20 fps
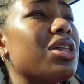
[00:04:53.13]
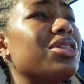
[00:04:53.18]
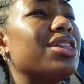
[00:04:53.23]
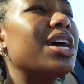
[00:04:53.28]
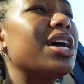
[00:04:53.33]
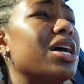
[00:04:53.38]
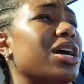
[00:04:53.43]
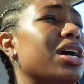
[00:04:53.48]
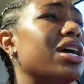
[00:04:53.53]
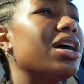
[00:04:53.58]

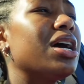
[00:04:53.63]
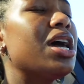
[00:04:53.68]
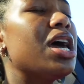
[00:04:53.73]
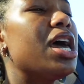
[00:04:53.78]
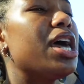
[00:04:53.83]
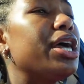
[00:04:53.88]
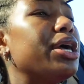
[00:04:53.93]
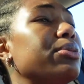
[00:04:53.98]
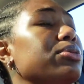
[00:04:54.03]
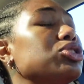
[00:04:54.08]

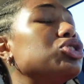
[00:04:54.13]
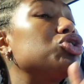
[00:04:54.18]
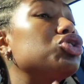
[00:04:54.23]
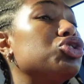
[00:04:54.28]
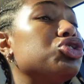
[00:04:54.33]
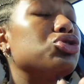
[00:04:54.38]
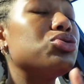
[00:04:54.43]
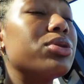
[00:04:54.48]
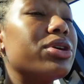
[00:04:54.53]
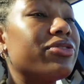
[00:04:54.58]
It was
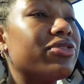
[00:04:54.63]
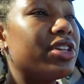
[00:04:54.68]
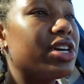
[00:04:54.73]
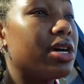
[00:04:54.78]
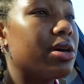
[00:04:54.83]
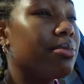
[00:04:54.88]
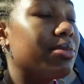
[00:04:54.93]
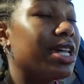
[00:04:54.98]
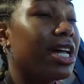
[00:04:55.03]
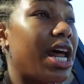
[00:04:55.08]
2 of
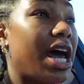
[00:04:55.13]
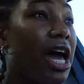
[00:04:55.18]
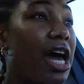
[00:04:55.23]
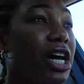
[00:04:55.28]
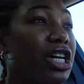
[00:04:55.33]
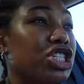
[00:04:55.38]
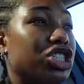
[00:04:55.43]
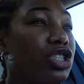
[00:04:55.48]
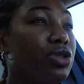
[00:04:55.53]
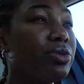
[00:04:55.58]
them that I
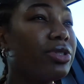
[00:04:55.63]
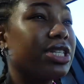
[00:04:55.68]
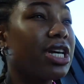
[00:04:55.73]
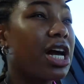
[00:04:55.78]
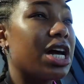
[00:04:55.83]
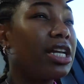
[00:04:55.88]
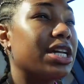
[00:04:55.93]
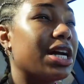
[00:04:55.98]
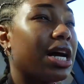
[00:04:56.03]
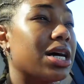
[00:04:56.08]
actually was
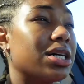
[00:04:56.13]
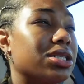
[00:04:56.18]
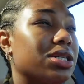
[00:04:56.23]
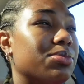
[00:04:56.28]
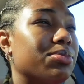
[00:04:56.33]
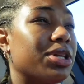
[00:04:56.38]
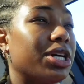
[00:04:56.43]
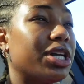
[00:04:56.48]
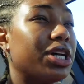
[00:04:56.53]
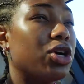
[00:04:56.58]
kind of
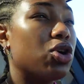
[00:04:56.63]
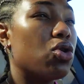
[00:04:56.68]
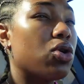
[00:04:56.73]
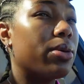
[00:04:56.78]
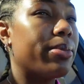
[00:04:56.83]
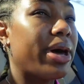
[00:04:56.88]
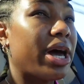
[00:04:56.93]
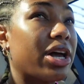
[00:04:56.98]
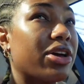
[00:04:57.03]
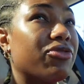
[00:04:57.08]
contemplating going
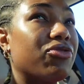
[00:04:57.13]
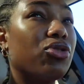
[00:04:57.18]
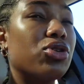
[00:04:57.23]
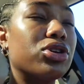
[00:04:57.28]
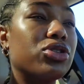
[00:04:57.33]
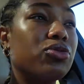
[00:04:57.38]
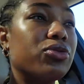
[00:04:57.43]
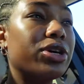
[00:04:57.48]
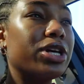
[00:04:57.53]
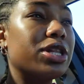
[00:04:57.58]
back and
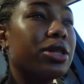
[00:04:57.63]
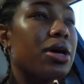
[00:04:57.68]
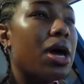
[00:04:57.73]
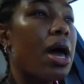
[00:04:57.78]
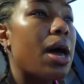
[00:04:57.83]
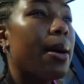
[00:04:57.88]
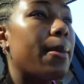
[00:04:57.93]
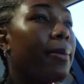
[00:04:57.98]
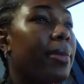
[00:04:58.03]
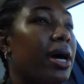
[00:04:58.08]
forth with,
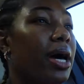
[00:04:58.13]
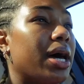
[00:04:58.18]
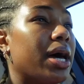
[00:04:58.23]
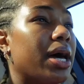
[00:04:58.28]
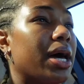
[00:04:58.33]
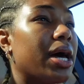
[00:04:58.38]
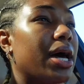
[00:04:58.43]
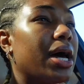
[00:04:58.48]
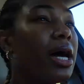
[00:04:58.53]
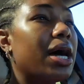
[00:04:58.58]

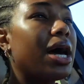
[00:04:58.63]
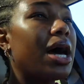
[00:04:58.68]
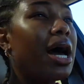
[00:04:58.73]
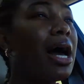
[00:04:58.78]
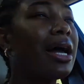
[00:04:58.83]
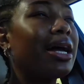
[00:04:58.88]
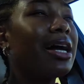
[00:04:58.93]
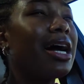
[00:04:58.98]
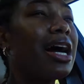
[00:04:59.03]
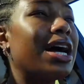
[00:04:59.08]
but
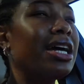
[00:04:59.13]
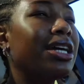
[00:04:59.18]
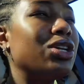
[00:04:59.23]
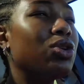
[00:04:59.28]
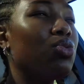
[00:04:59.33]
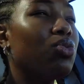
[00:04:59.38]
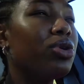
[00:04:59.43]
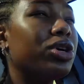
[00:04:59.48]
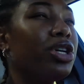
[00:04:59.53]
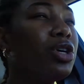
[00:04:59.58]
I kind of
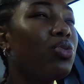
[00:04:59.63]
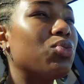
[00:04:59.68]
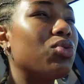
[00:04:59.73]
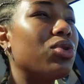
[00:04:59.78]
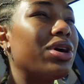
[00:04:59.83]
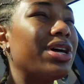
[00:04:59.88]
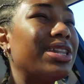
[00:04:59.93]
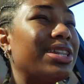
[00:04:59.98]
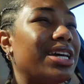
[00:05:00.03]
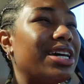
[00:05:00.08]
wanted
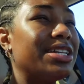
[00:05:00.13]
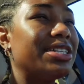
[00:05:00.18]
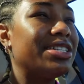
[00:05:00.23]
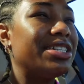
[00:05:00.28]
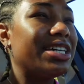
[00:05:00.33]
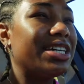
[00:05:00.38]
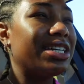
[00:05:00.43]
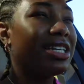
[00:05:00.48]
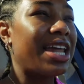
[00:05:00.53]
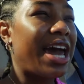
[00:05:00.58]
one that
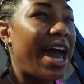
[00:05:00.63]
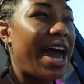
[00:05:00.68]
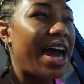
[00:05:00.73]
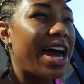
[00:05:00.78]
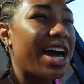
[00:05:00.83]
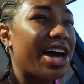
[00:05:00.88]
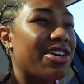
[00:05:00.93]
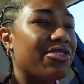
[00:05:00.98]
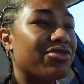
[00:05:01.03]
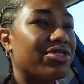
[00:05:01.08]
didn't
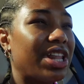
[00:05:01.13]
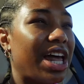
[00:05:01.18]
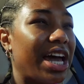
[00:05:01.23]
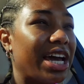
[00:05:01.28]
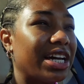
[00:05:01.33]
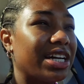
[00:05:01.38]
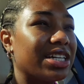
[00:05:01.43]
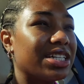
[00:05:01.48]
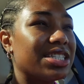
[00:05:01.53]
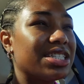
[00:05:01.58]
have like
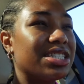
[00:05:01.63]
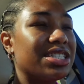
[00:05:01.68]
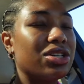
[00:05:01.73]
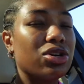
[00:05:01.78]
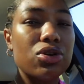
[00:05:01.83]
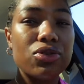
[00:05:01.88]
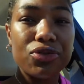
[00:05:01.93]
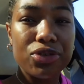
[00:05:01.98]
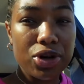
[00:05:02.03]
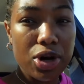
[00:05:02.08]

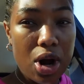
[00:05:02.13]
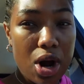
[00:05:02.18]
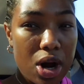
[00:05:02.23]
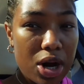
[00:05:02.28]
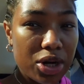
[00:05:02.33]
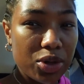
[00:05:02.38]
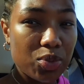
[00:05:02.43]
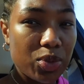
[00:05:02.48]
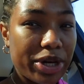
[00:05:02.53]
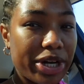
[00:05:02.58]
silver
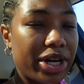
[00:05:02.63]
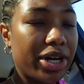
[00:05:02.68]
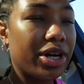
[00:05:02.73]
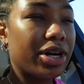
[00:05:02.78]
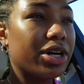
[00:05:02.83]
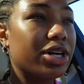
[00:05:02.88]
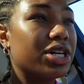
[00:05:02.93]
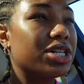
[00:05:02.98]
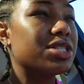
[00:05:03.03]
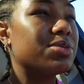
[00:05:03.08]
hardware,
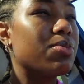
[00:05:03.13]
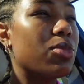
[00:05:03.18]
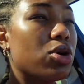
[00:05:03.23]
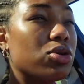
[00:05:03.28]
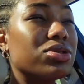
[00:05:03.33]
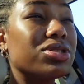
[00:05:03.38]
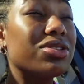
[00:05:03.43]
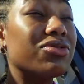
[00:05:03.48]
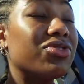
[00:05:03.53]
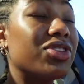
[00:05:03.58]
because
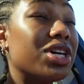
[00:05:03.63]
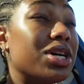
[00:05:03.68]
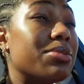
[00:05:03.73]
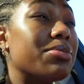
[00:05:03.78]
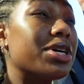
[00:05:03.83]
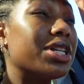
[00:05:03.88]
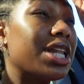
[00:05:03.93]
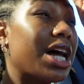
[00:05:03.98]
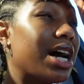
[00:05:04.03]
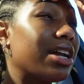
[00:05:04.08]
most of them,
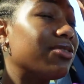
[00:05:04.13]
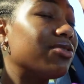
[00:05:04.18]
a lot